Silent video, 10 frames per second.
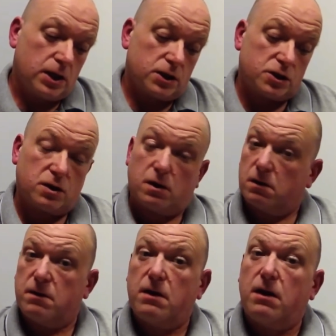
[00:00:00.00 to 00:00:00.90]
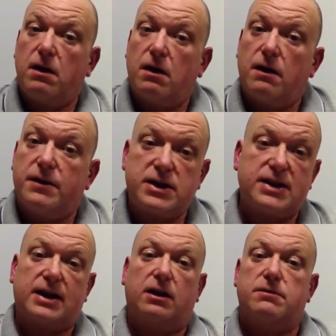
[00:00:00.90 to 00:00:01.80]
So, this
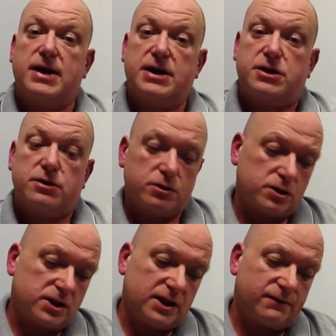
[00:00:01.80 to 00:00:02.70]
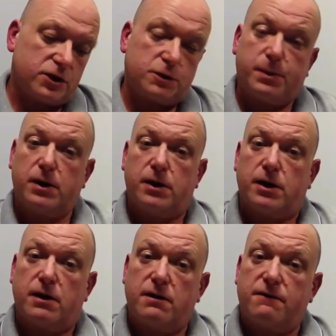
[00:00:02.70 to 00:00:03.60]
declaration doesn't even spur
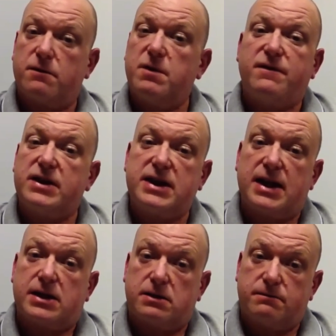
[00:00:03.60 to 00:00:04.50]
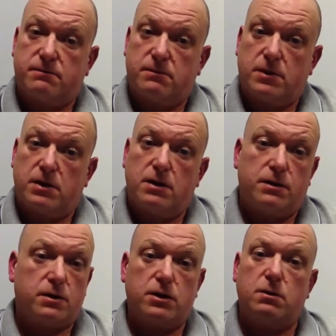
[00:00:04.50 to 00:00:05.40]
you from a visit.
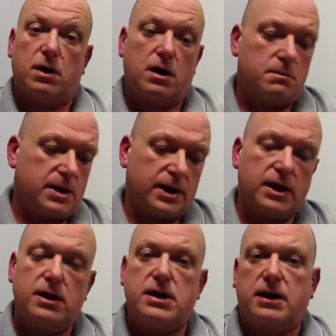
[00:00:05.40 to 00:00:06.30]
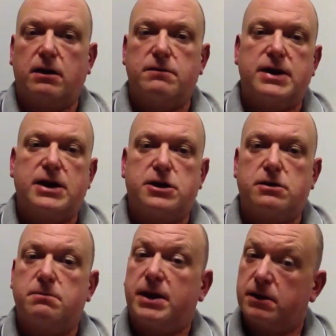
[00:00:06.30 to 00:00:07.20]
There you are, making your
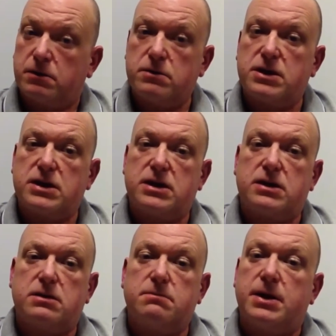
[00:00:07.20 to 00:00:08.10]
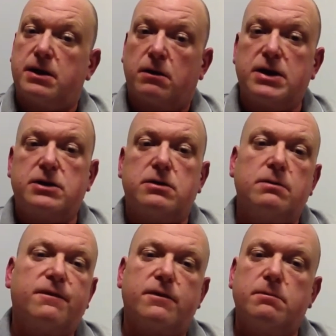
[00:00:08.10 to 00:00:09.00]
declaration, being a good citizen, being honest and
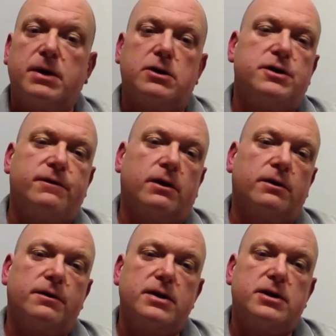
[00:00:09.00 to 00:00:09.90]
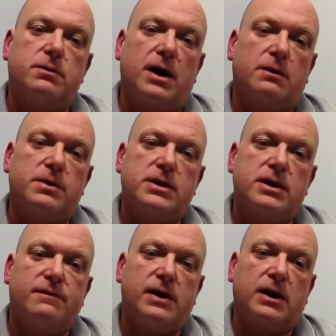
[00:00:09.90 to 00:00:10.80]
upfront because you've got nothing to hide with
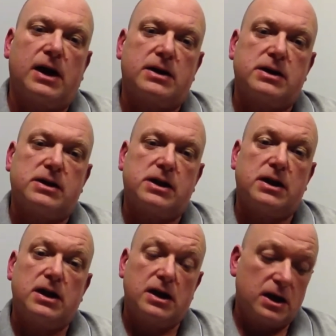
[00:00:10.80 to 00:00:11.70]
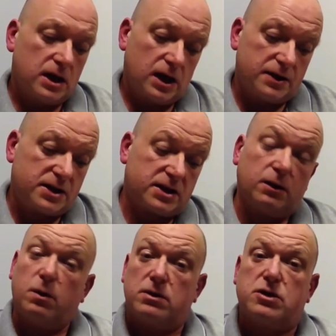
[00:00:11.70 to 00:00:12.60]
TV licensing, and they
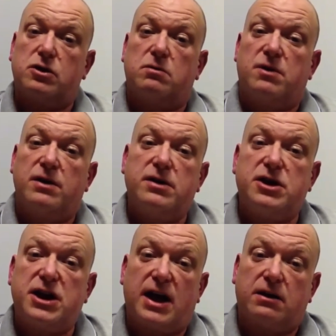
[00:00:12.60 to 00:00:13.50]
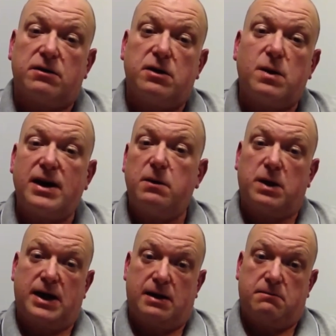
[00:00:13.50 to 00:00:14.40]
still want to come round and check on you anywhere.